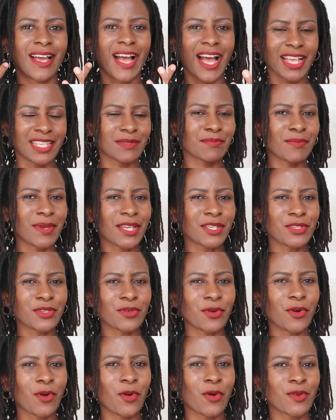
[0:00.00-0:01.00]
has made
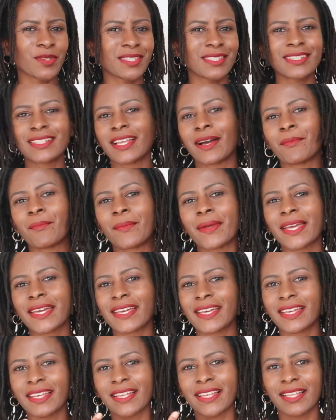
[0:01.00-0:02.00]
you consider
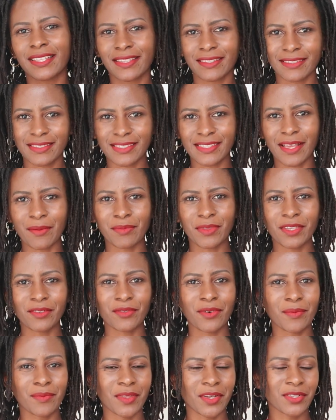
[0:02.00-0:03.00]
making
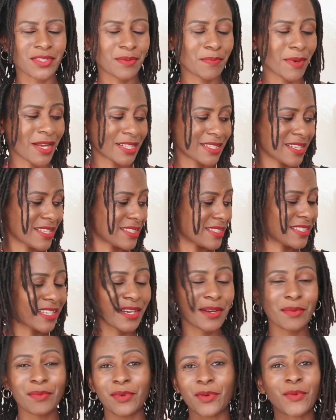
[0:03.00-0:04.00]
something from those patterns.
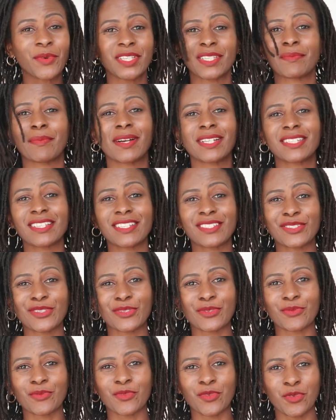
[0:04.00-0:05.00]
Tell me which
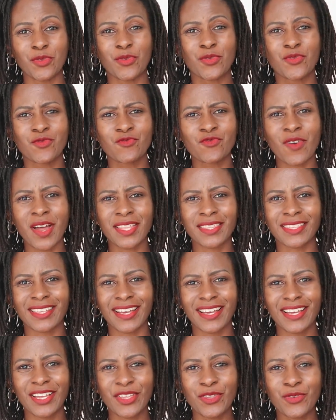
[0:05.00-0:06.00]
patterns you, you would
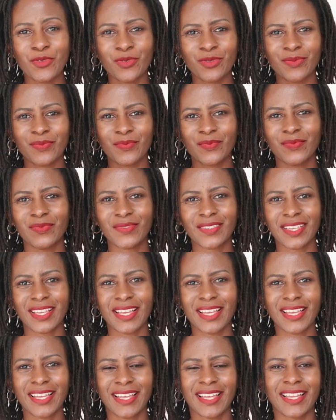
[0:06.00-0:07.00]
rather you.
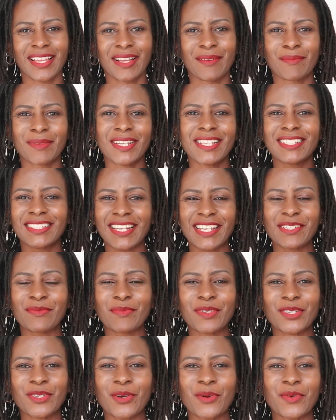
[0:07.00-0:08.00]
Please let
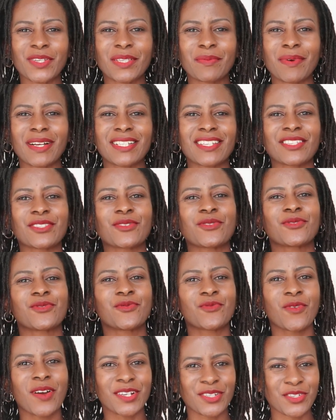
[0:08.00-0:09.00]
me know which pattern
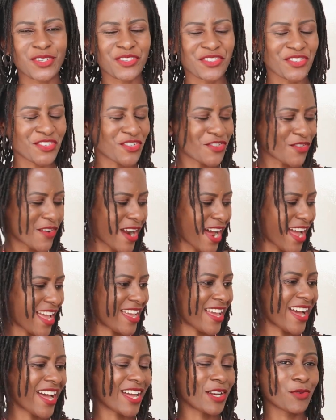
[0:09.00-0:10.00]
you'd want to try
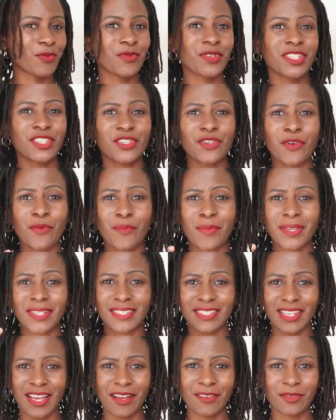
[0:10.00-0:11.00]
and which your
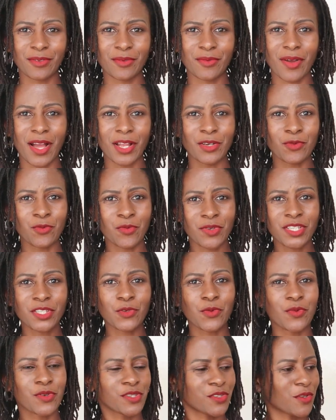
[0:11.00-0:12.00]
best and
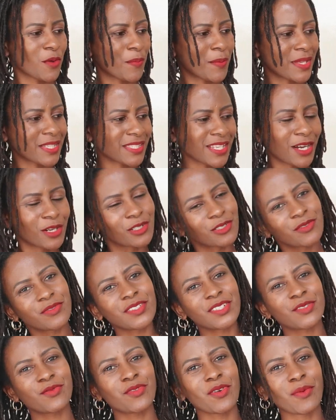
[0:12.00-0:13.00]
which was your best
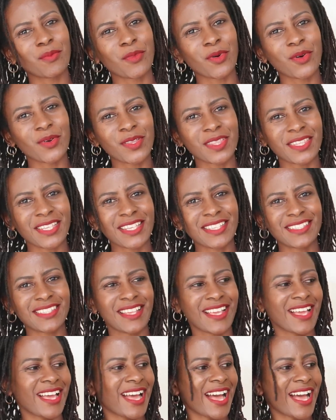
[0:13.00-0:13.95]
outfit from all this.